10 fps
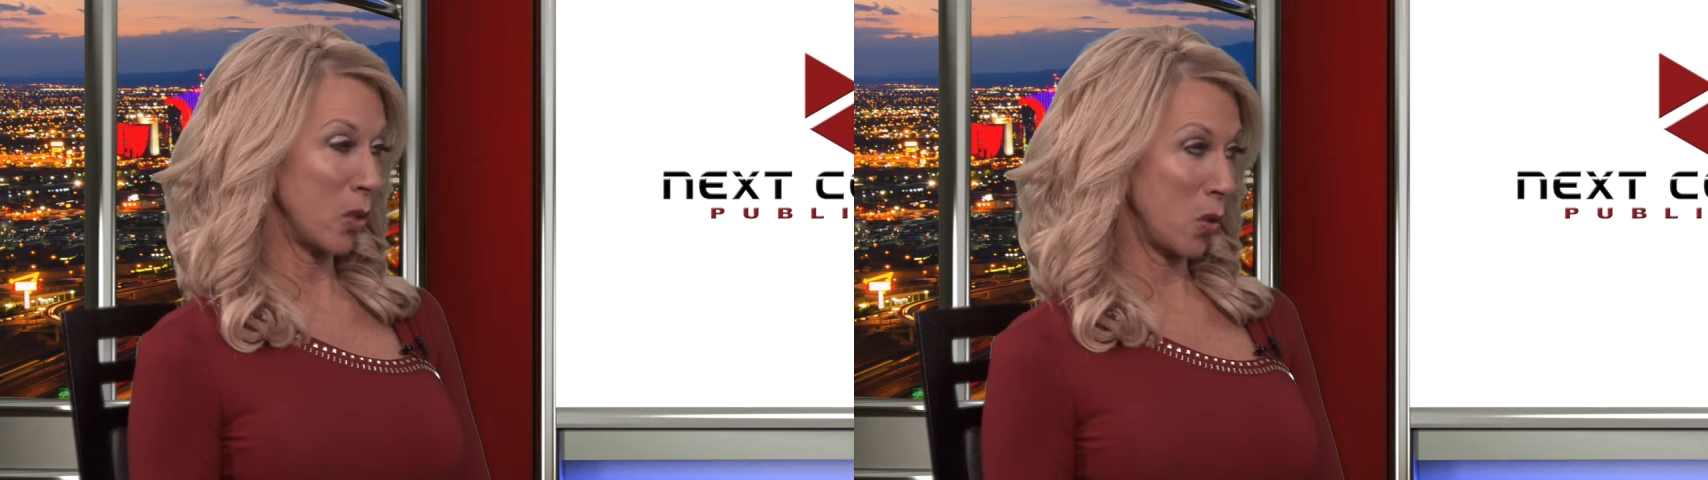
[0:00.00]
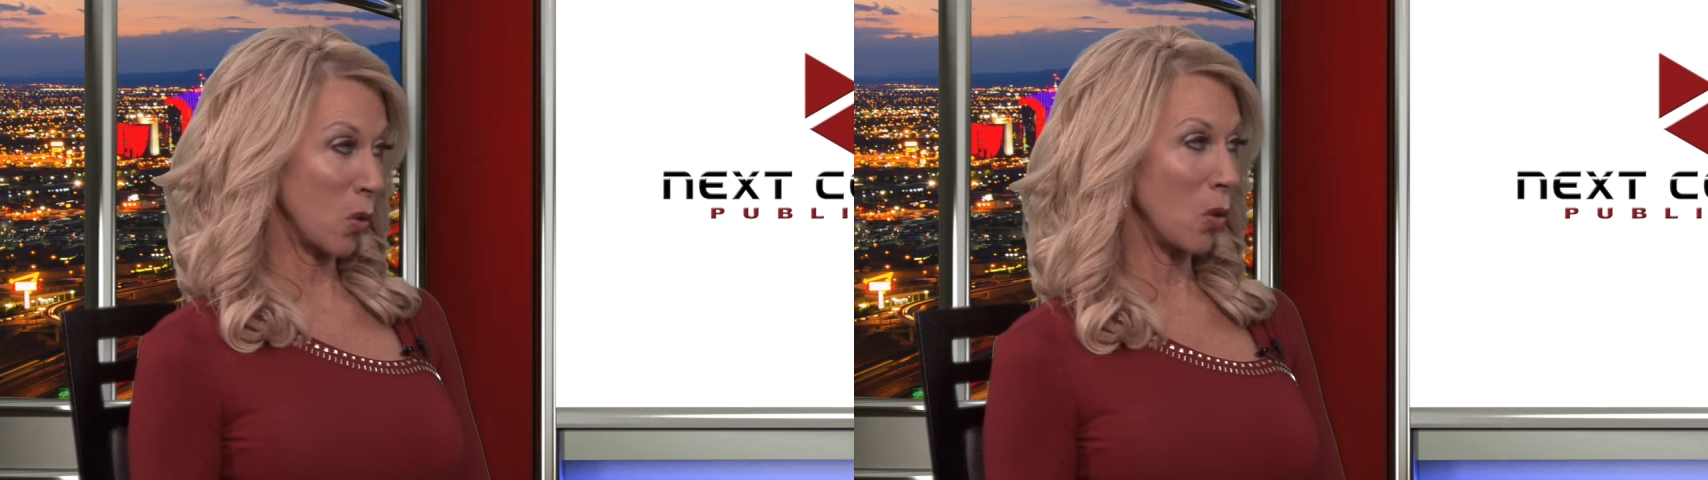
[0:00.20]

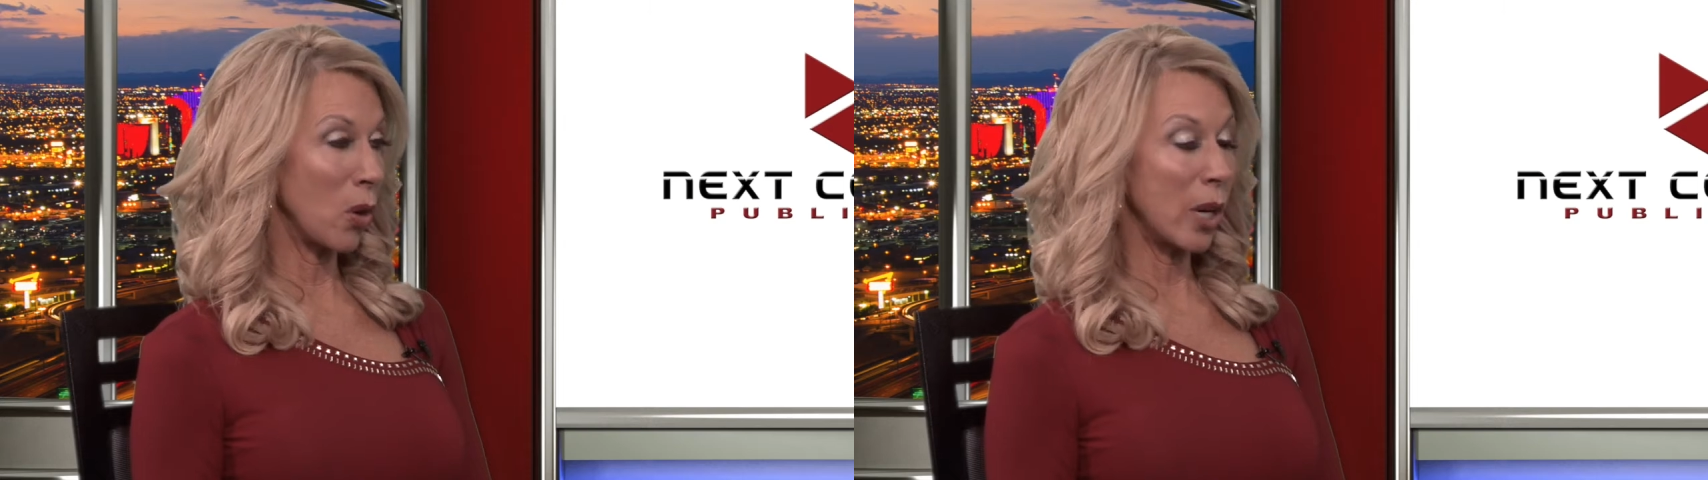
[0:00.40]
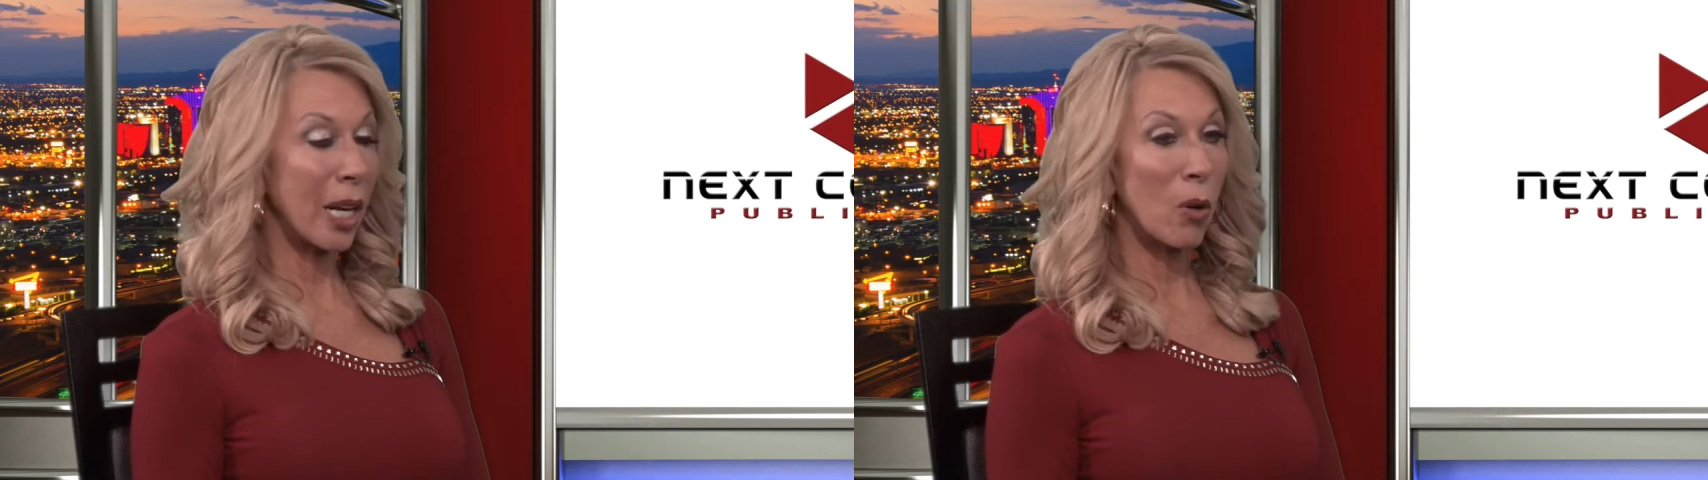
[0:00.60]

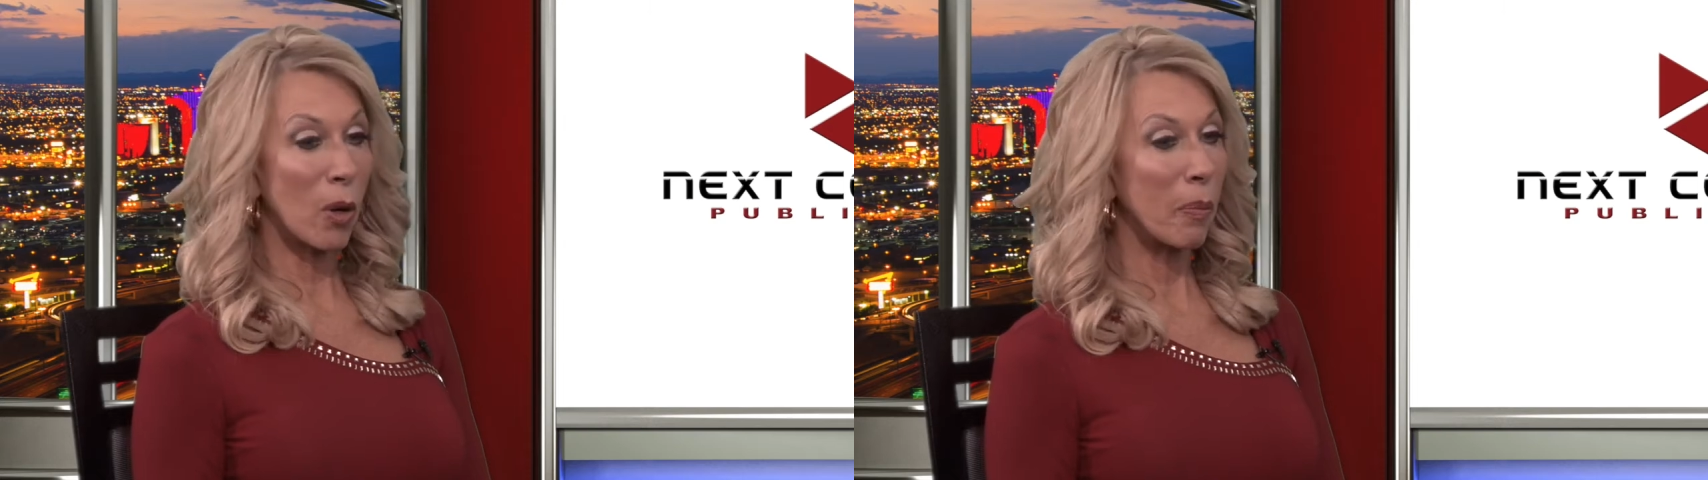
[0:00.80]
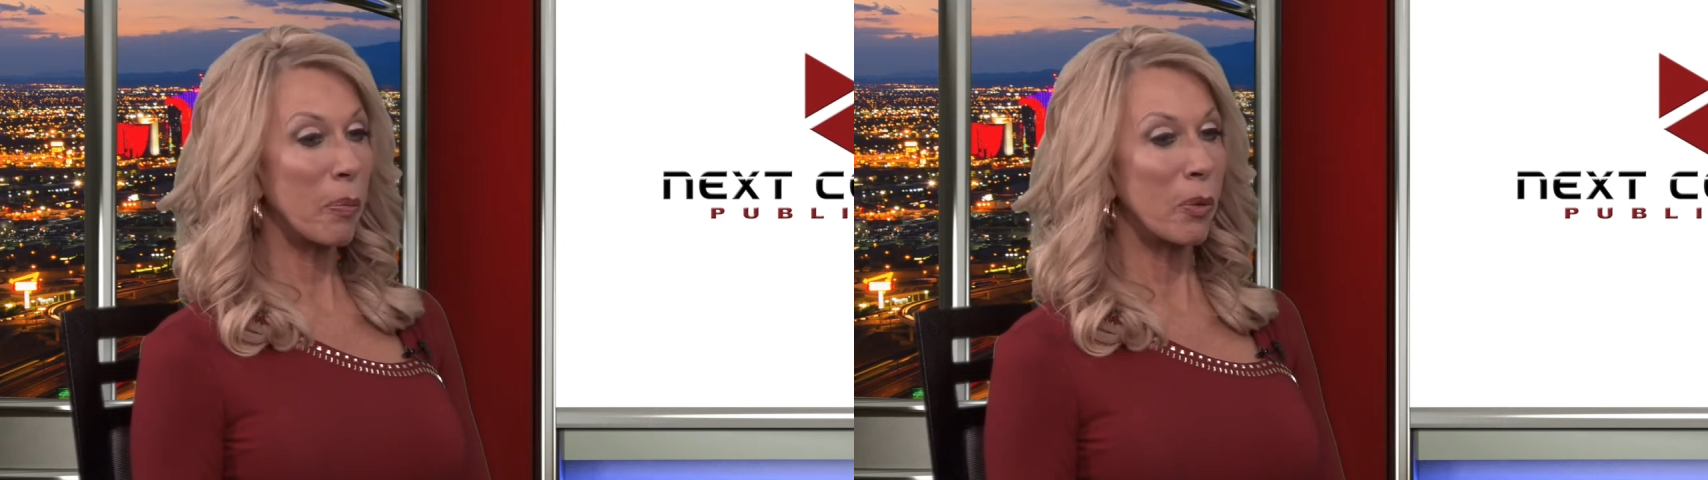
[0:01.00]
story
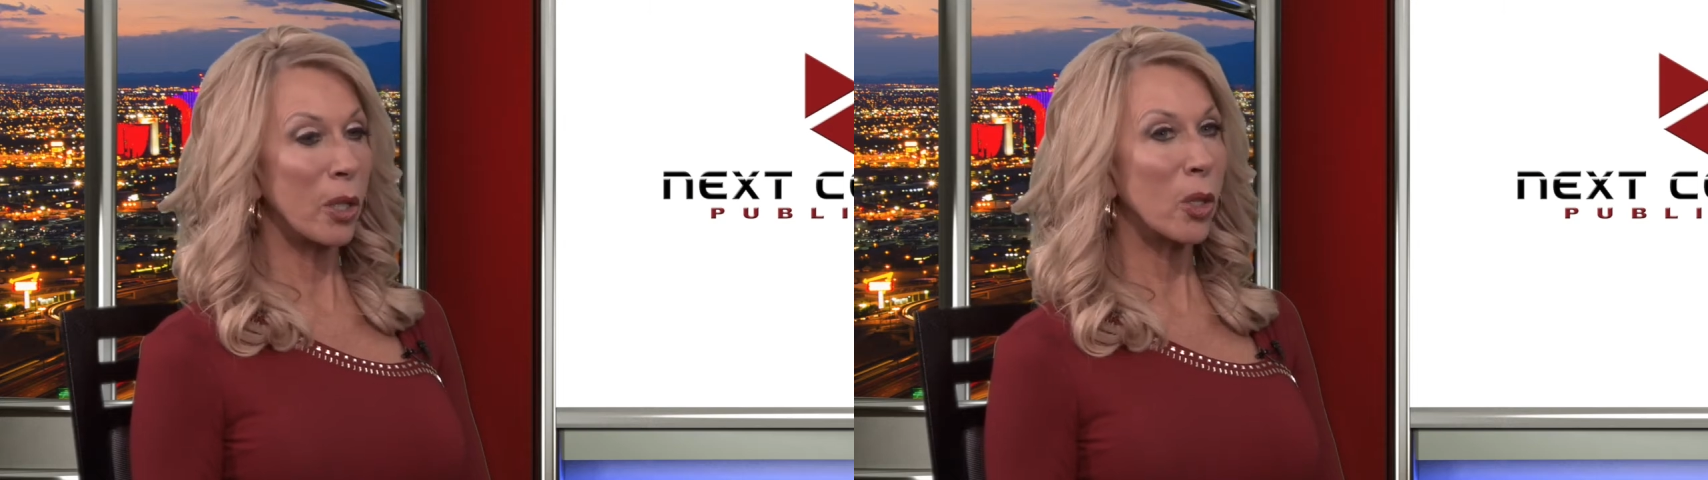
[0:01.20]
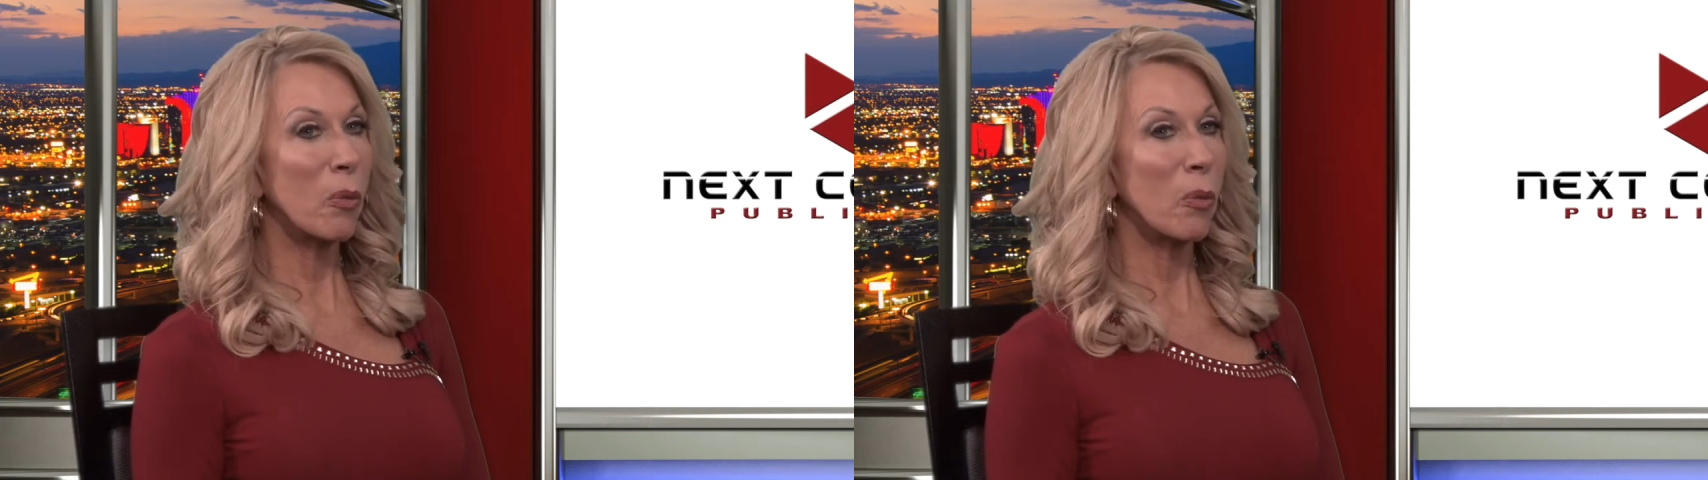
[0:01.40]
or a book,